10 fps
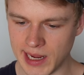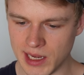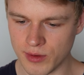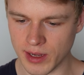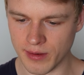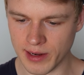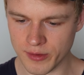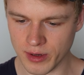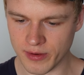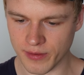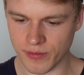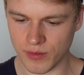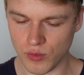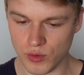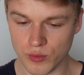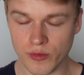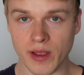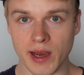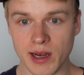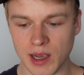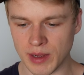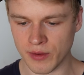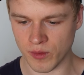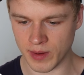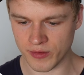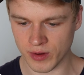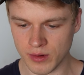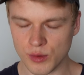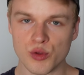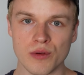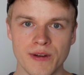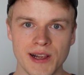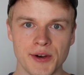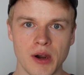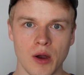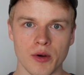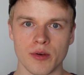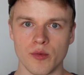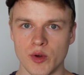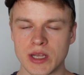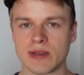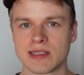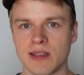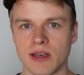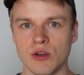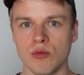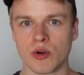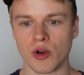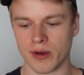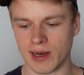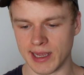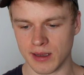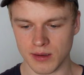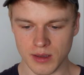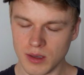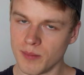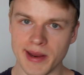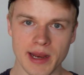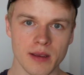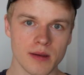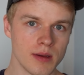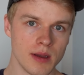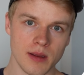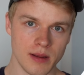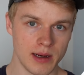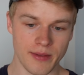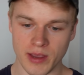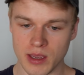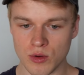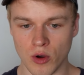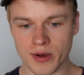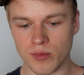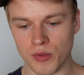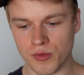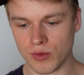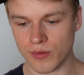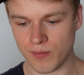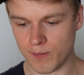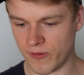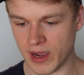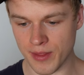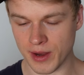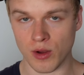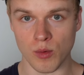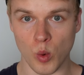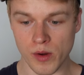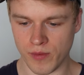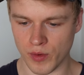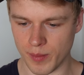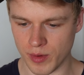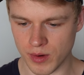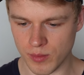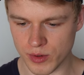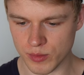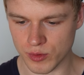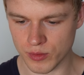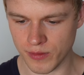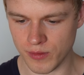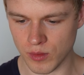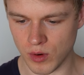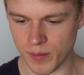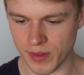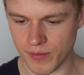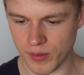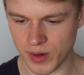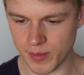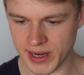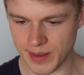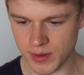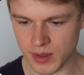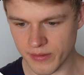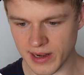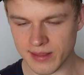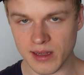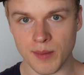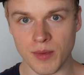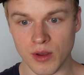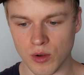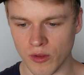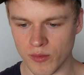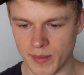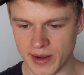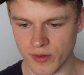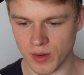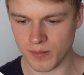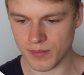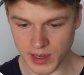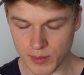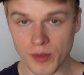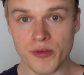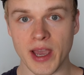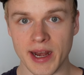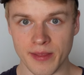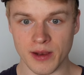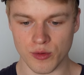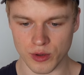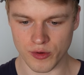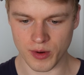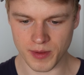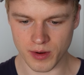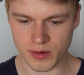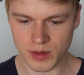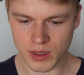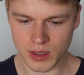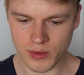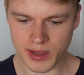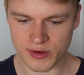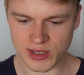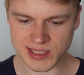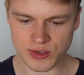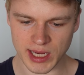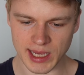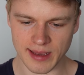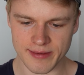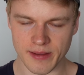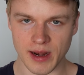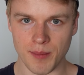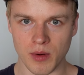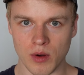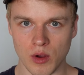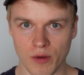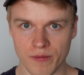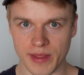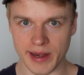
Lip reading: and you can literally just use the incoming information to filter out requests that you would not like. Meaning, let's say you only want to fire that on one phone number. What you would do is you open the phone number tab, you select the number the calls were made from, and once you added that to your dropdown, you can just check against the number of